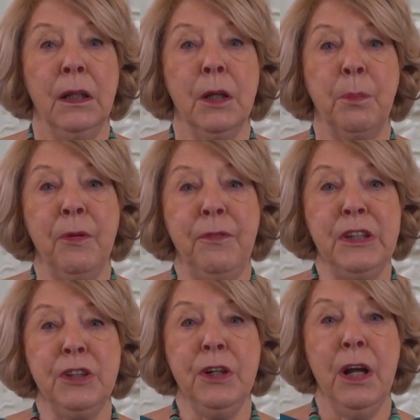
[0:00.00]
The
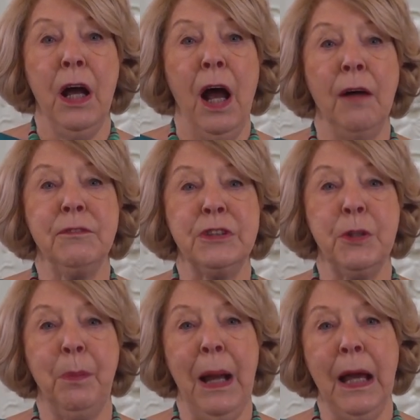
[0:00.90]
provision of the
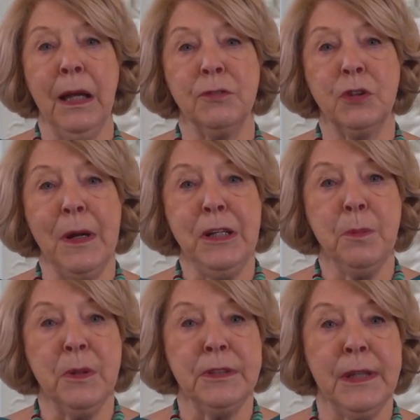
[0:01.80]
supply of
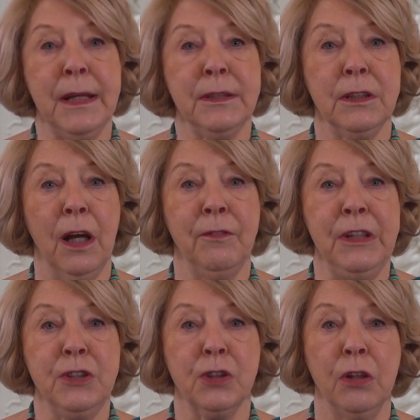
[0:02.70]
20% of
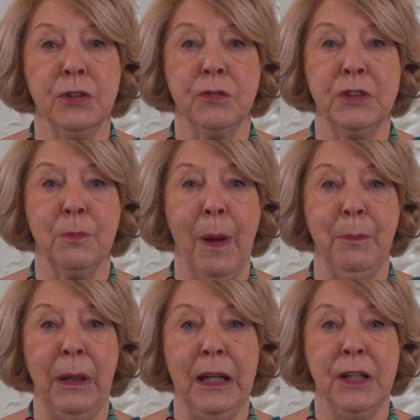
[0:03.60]
each country's
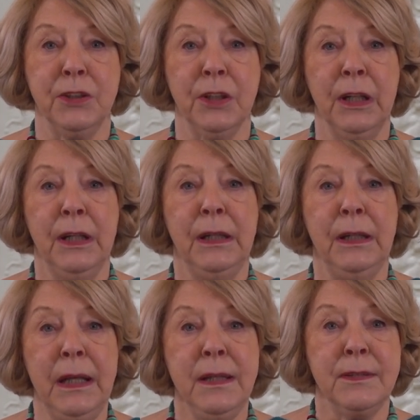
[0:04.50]
population
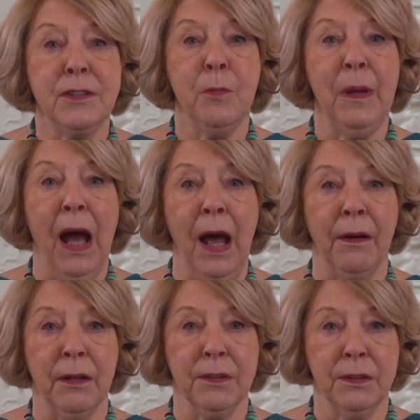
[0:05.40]
needs to be
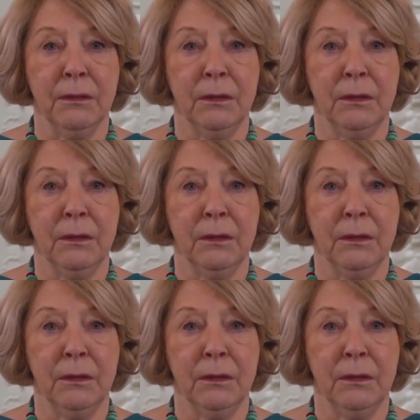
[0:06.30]
honoured.